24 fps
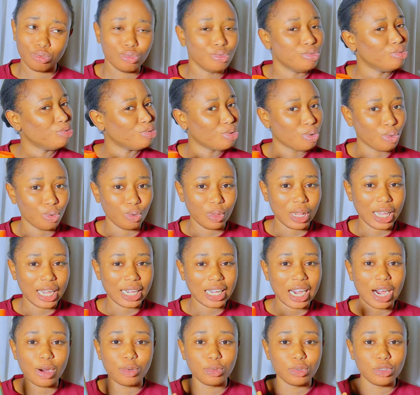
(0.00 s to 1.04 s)
No, like,
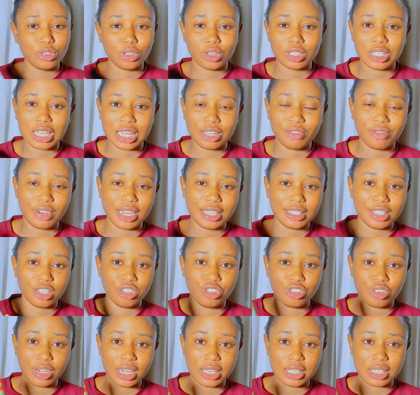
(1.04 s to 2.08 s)
I would not advise a
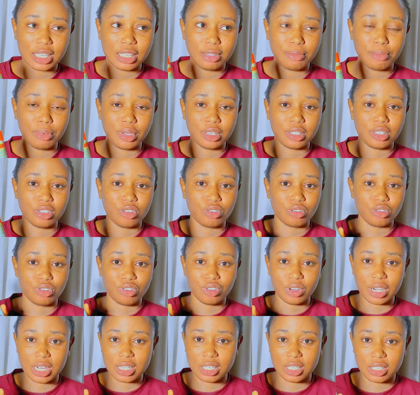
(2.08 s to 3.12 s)
dry skin person to
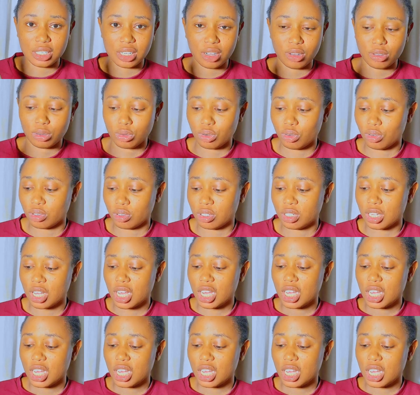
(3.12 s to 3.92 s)
try this out because